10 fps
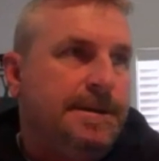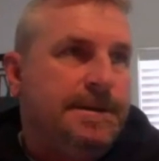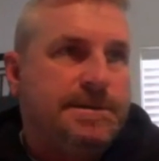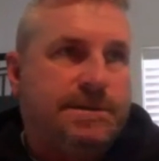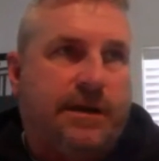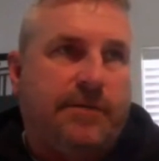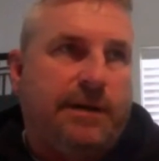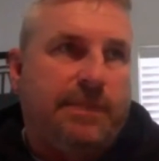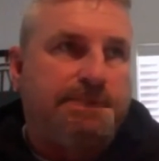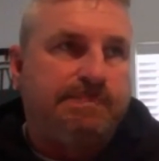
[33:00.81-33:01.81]
So,
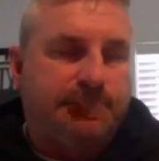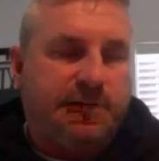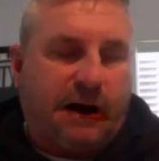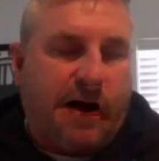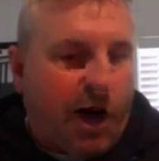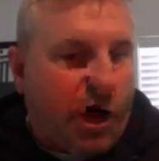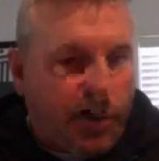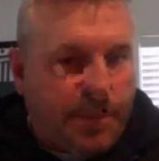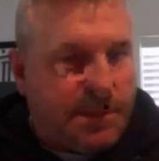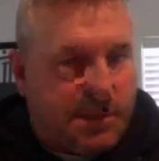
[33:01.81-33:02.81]
um, you know, my
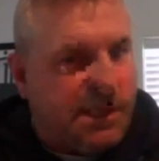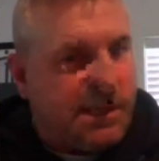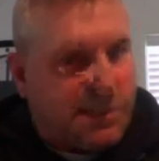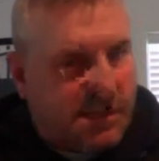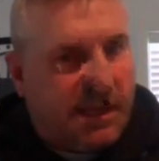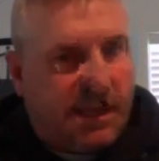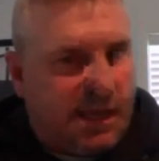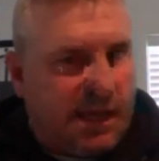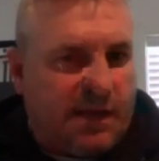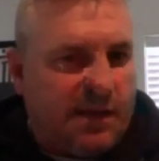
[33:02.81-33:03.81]
hope is yes that he
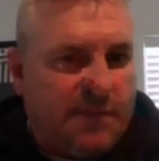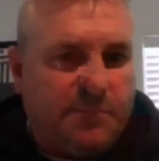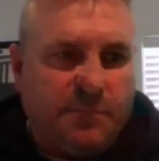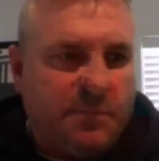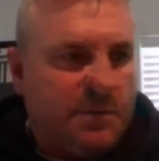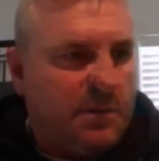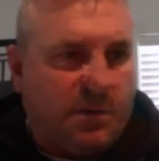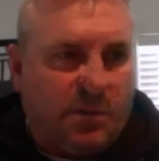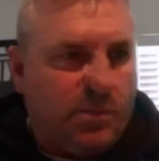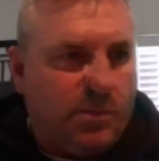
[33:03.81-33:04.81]
can. Um, I,
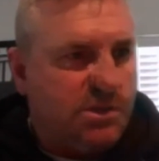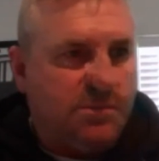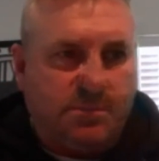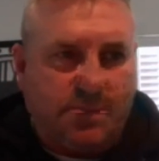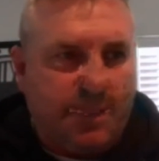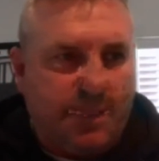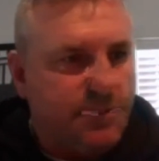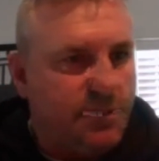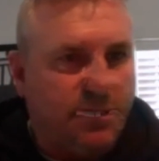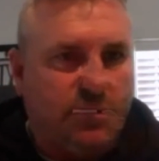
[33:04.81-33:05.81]
I, wish him
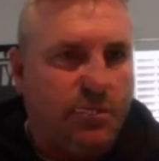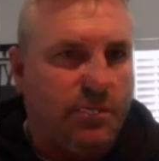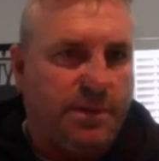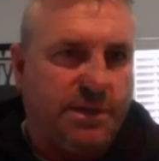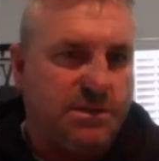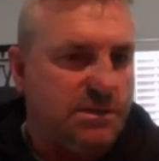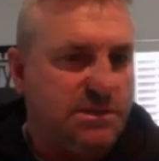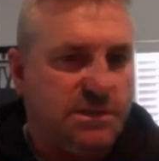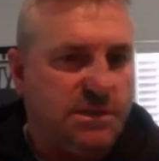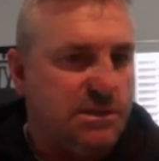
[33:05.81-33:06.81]
absolutely all the best.
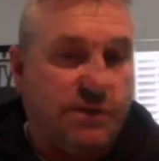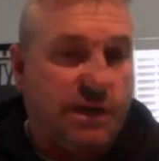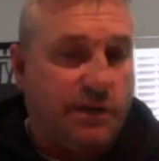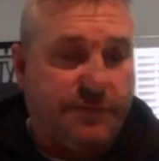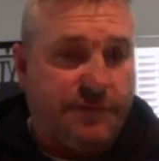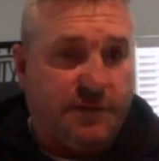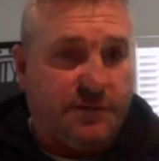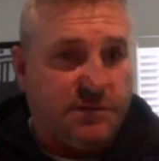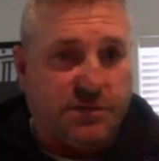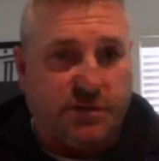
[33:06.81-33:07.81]
He's, he's a cracking fella,
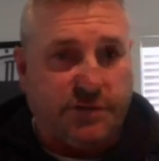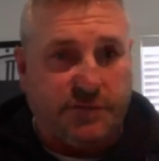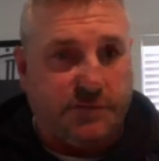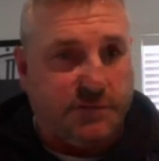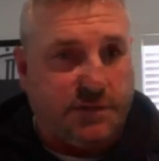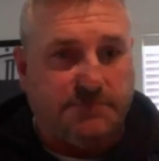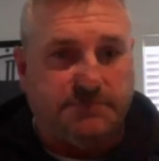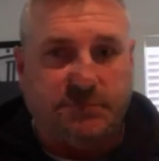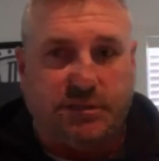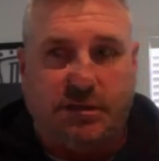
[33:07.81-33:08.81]
a scruffer.
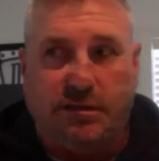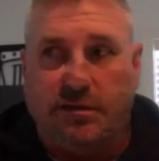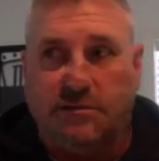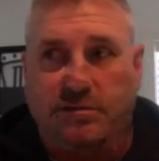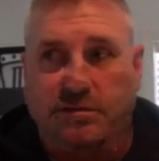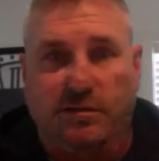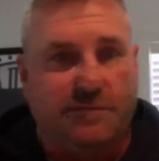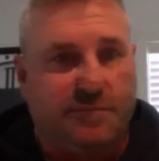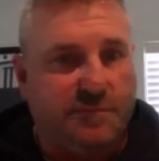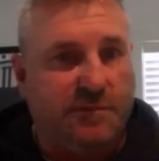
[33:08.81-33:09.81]
Um, you know, those that
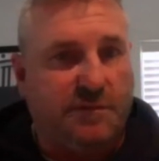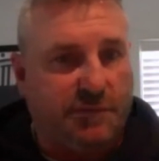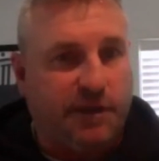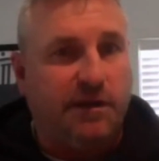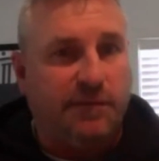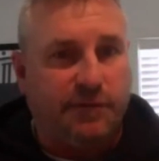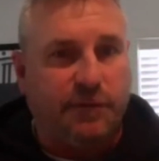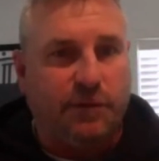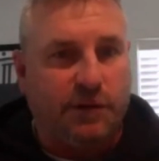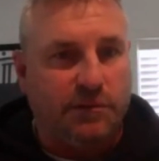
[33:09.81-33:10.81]
have, have known him for
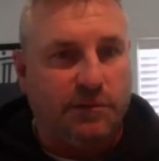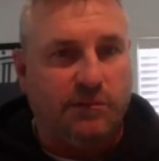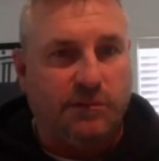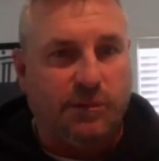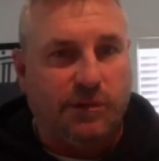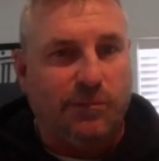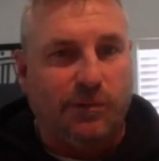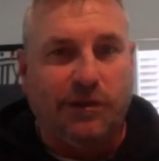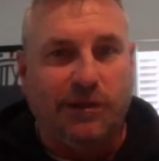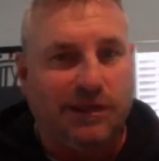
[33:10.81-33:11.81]
quite a quite a
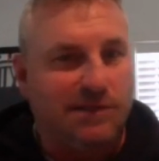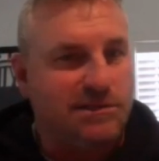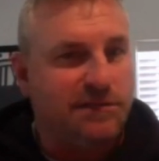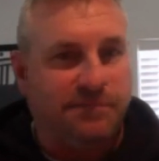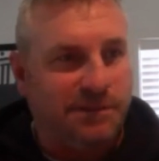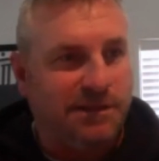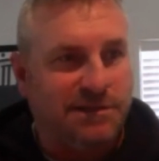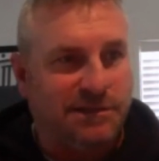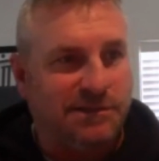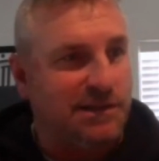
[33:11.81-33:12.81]
while, he has a he
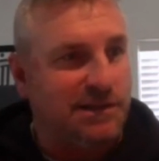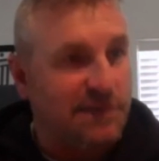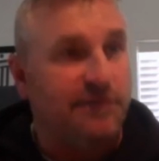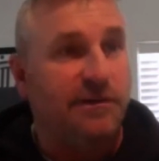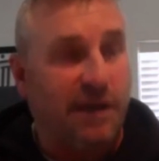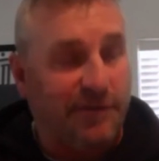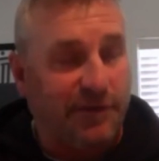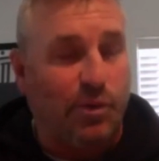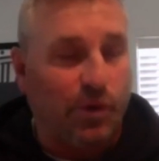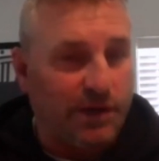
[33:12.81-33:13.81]
has does have a, have a
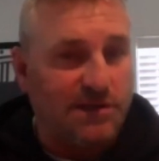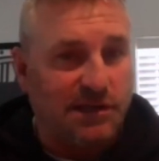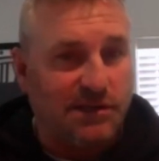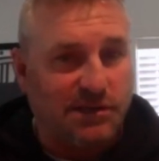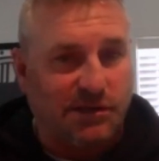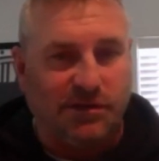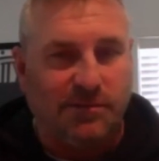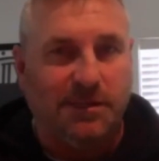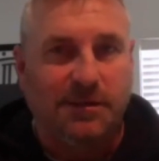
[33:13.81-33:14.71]
quirky sense of humour.